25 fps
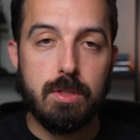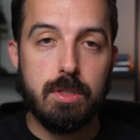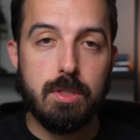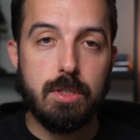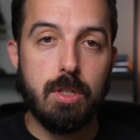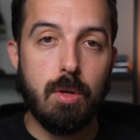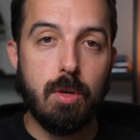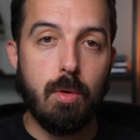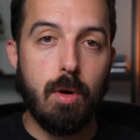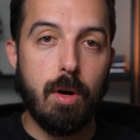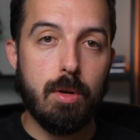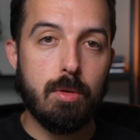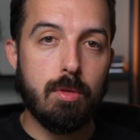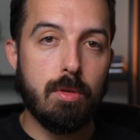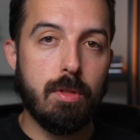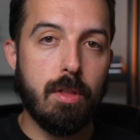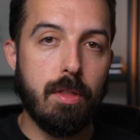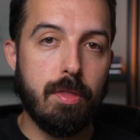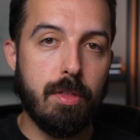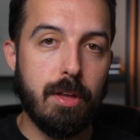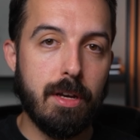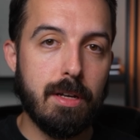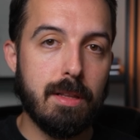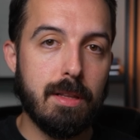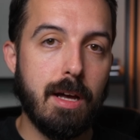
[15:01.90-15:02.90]
So under the
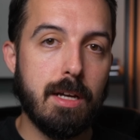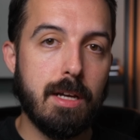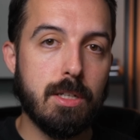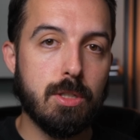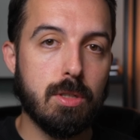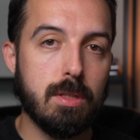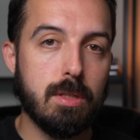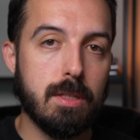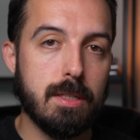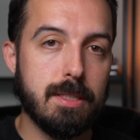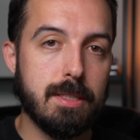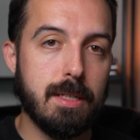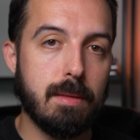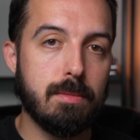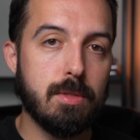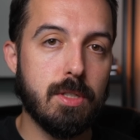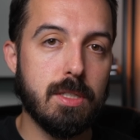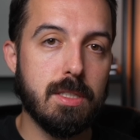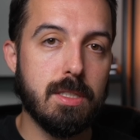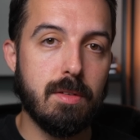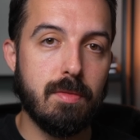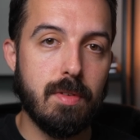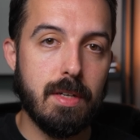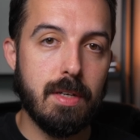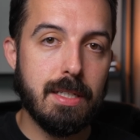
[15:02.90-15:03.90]
theological
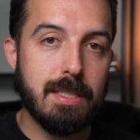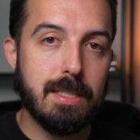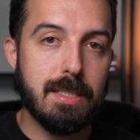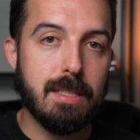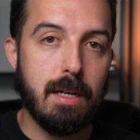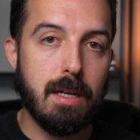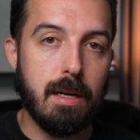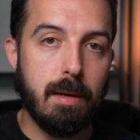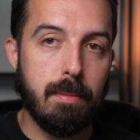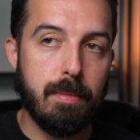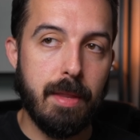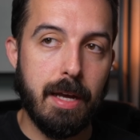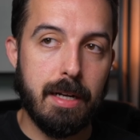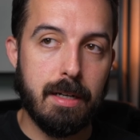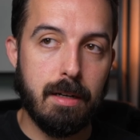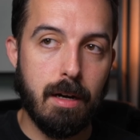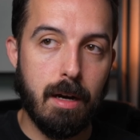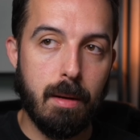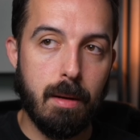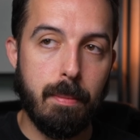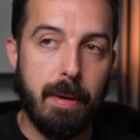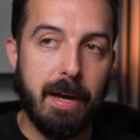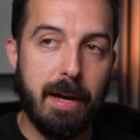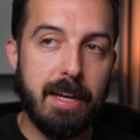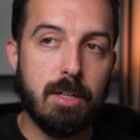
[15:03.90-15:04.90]
assumptions of Islam, that
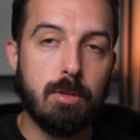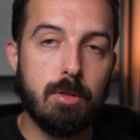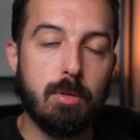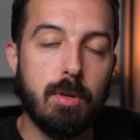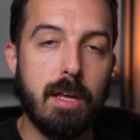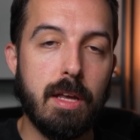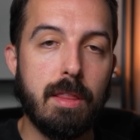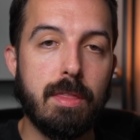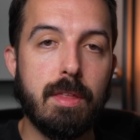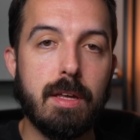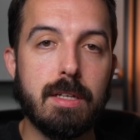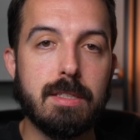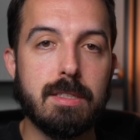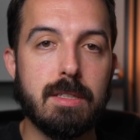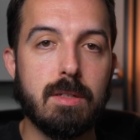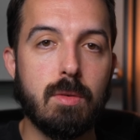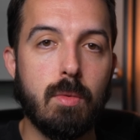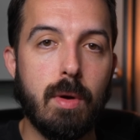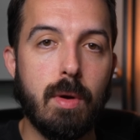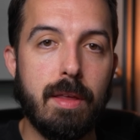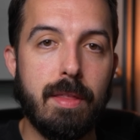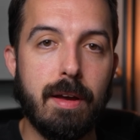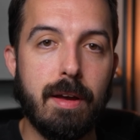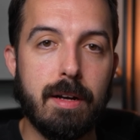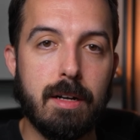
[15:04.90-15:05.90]
God might create things in a
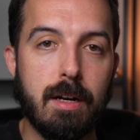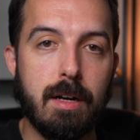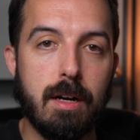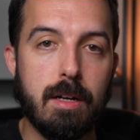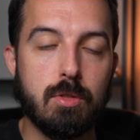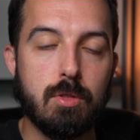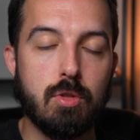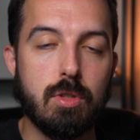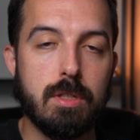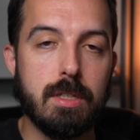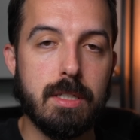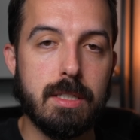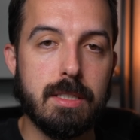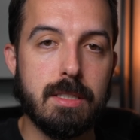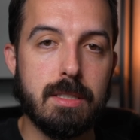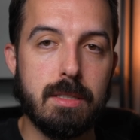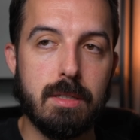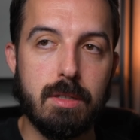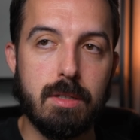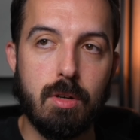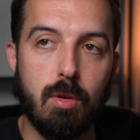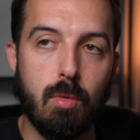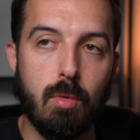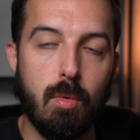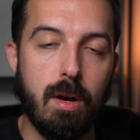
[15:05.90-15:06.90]
way that contradicts the
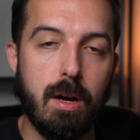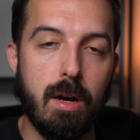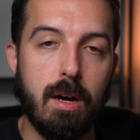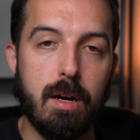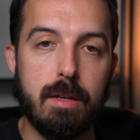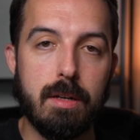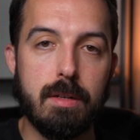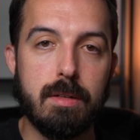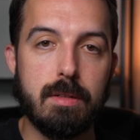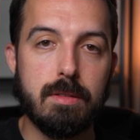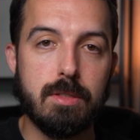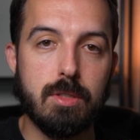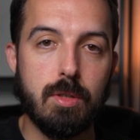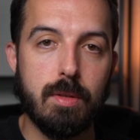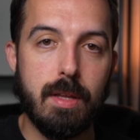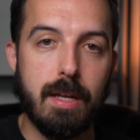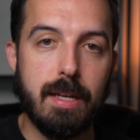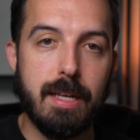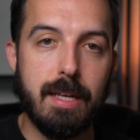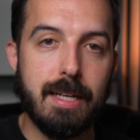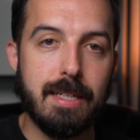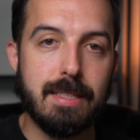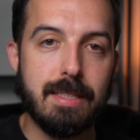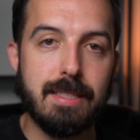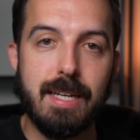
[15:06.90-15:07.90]
Quran so that
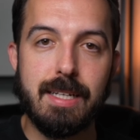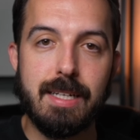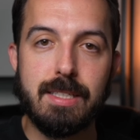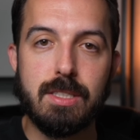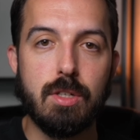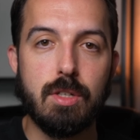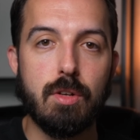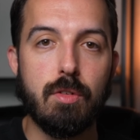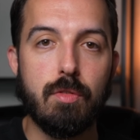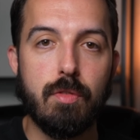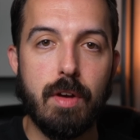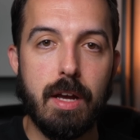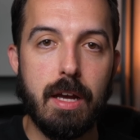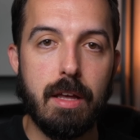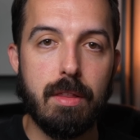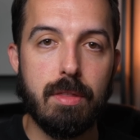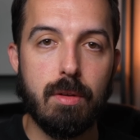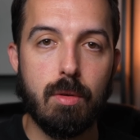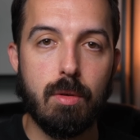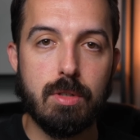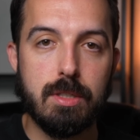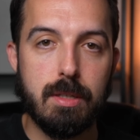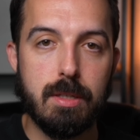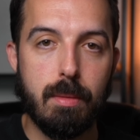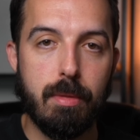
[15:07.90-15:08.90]
he can test your faith
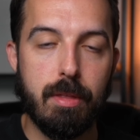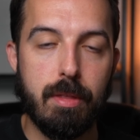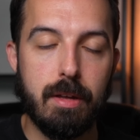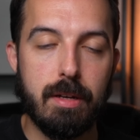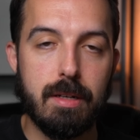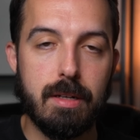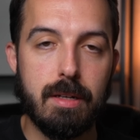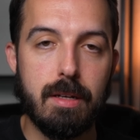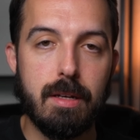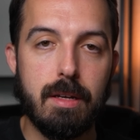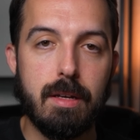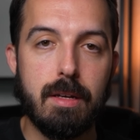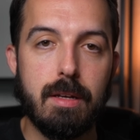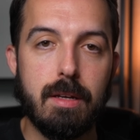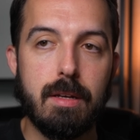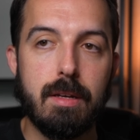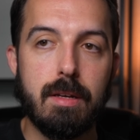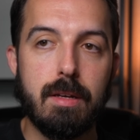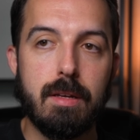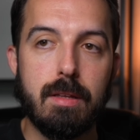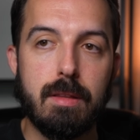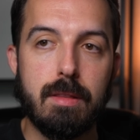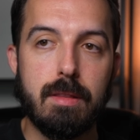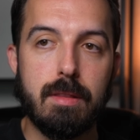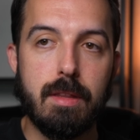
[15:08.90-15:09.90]
or something,
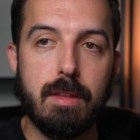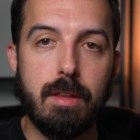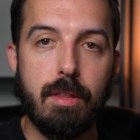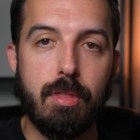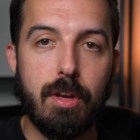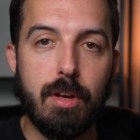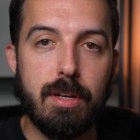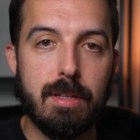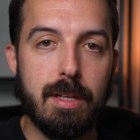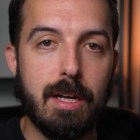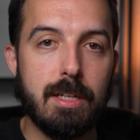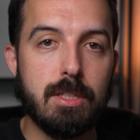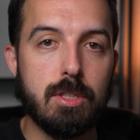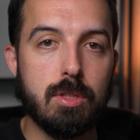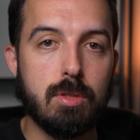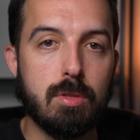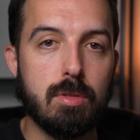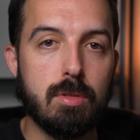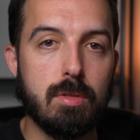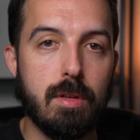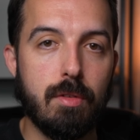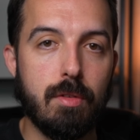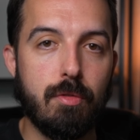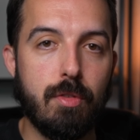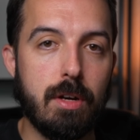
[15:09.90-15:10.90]
the
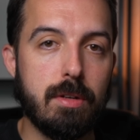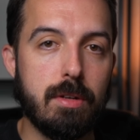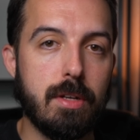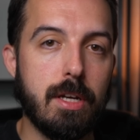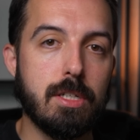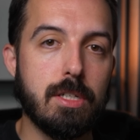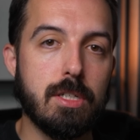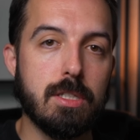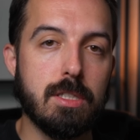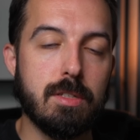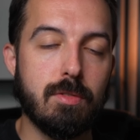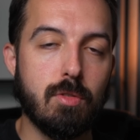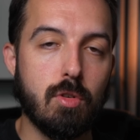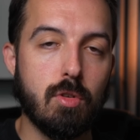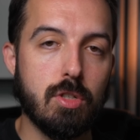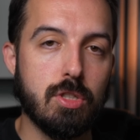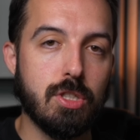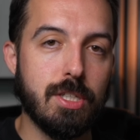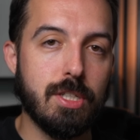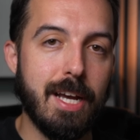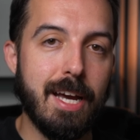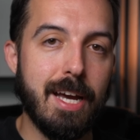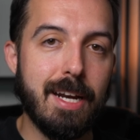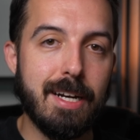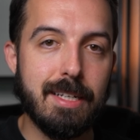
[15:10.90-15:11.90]
theological foundations of
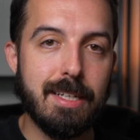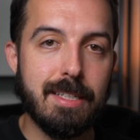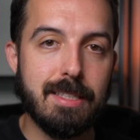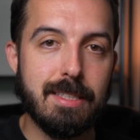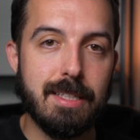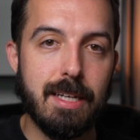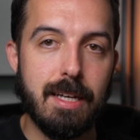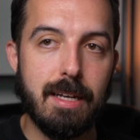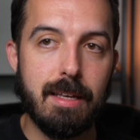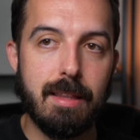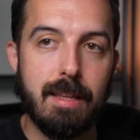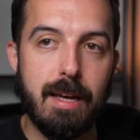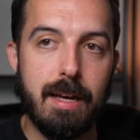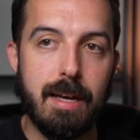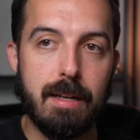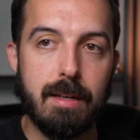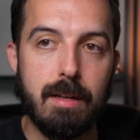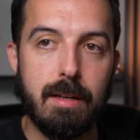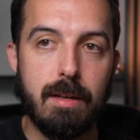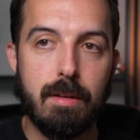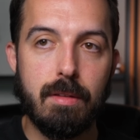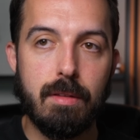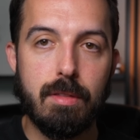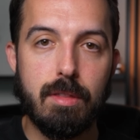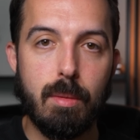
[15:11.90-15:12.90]
Christianity say that
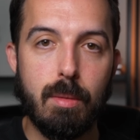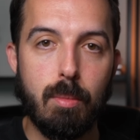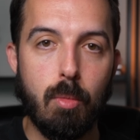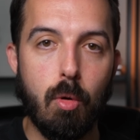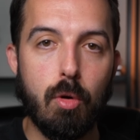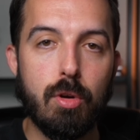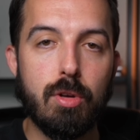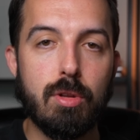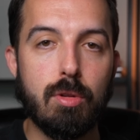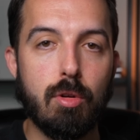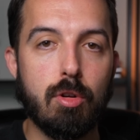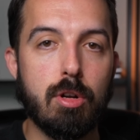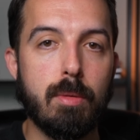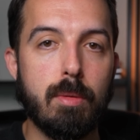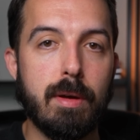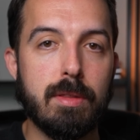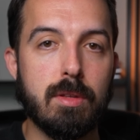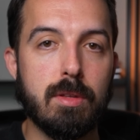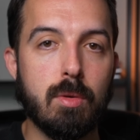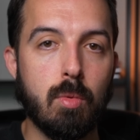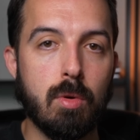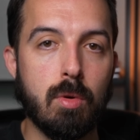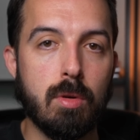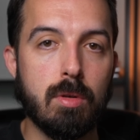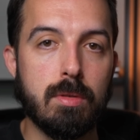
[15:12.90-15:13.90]
the more you learn about
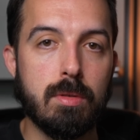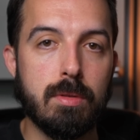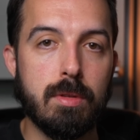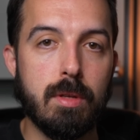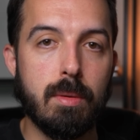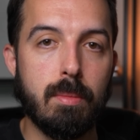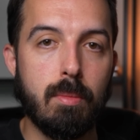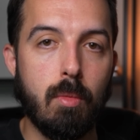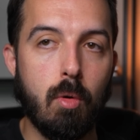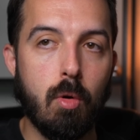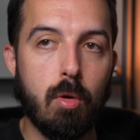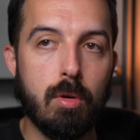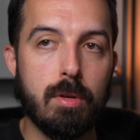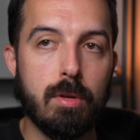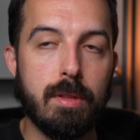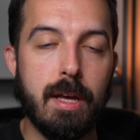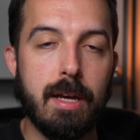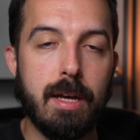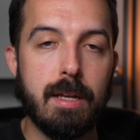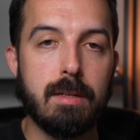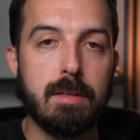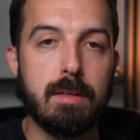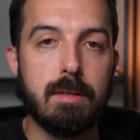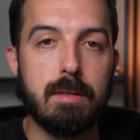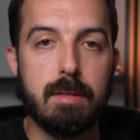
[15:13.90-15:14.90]
the world, the more
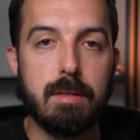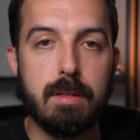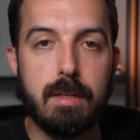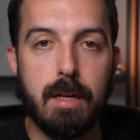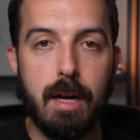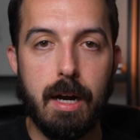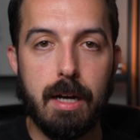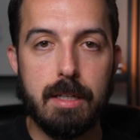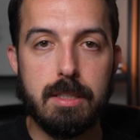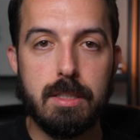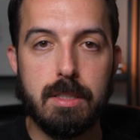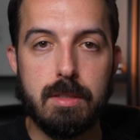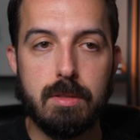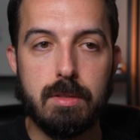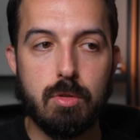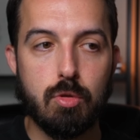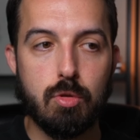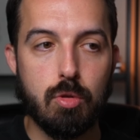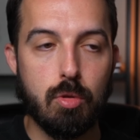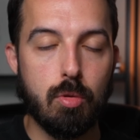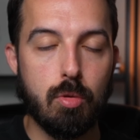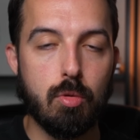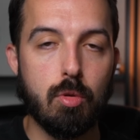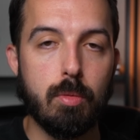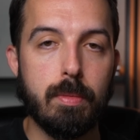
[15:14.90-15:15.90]
that God's
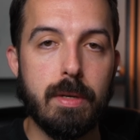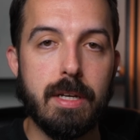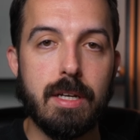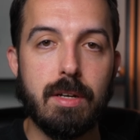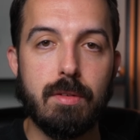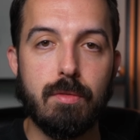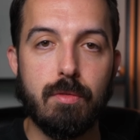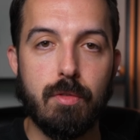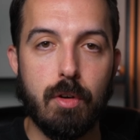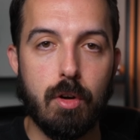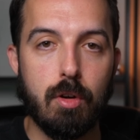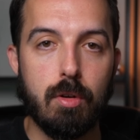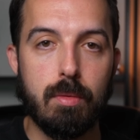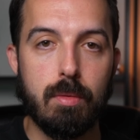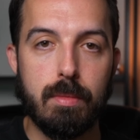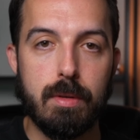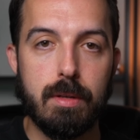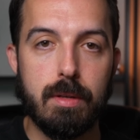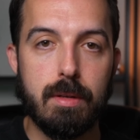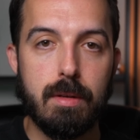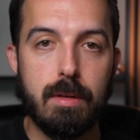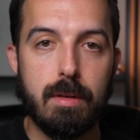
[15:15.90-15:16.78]
truth will be confirmed.